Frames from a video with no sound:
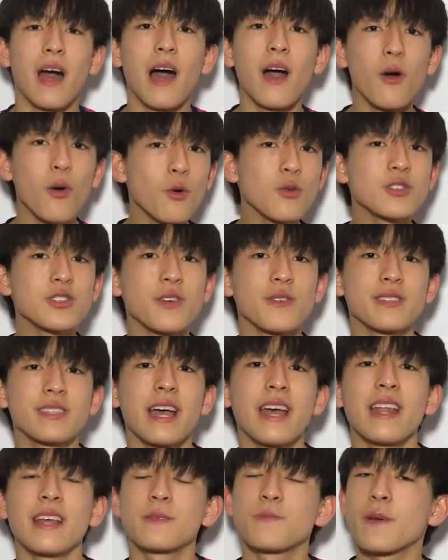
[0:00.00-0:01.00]
I also
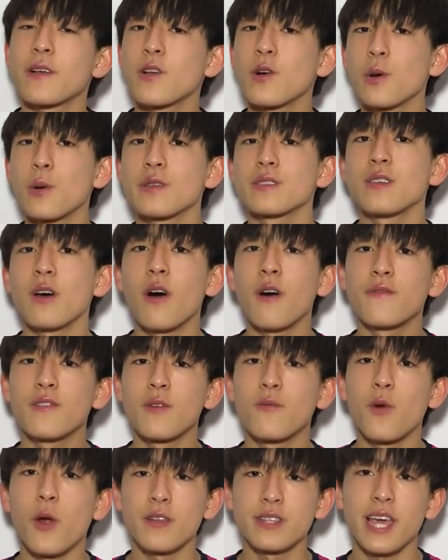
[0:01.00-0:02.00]
said it's because of
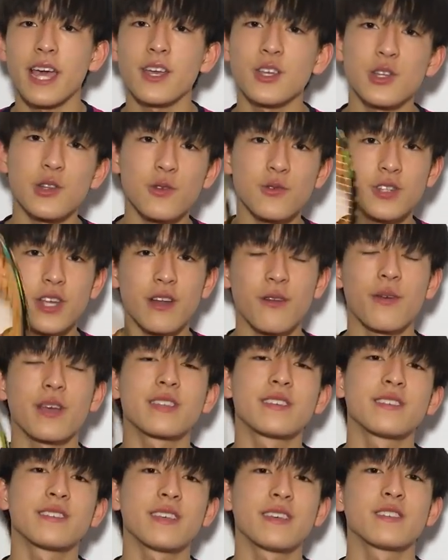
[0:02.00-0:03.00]
the rotational
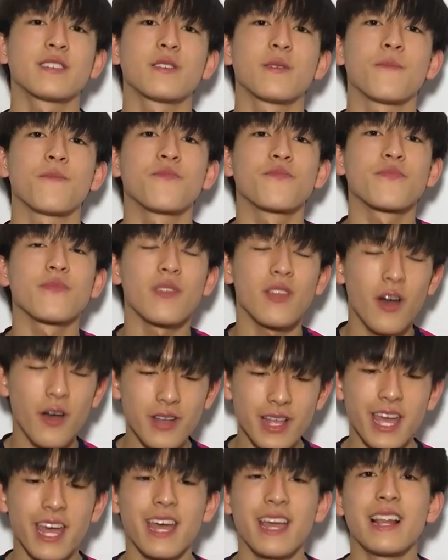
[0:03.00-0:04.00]
generator system.
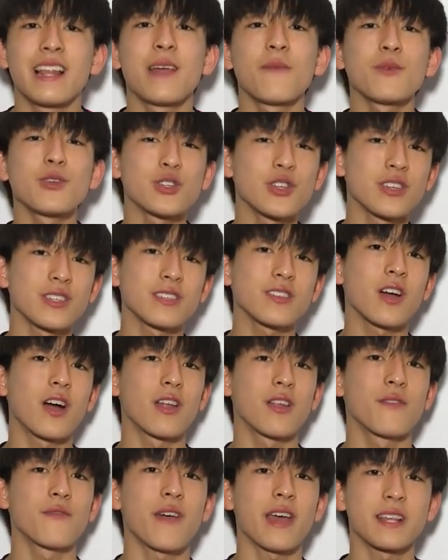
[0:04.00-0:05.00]
Okay, let me just
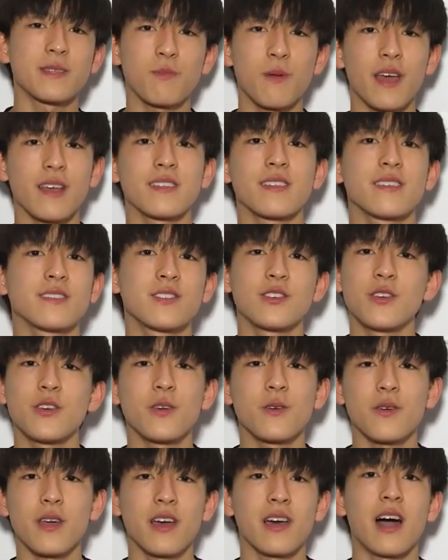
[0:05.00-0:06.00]
kind of explain it to
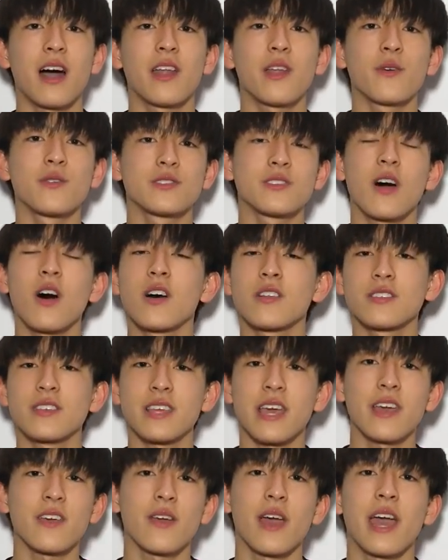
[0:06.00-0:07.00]
you. I know it's hard to
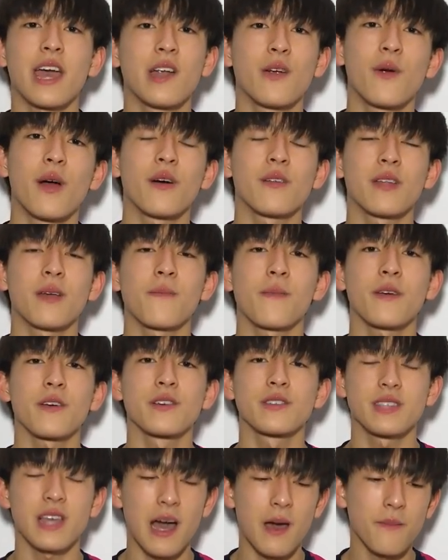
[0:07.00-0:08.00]
get your head around it
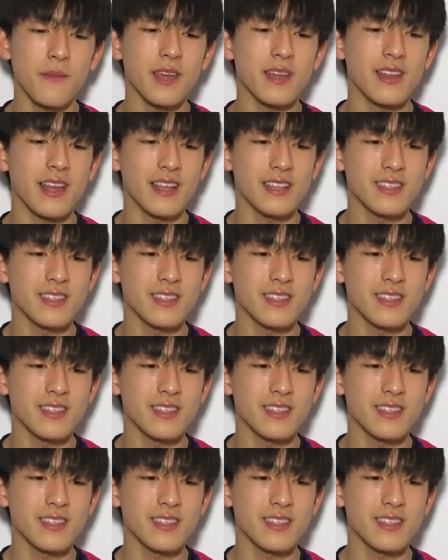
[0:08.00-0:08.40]
because I mean,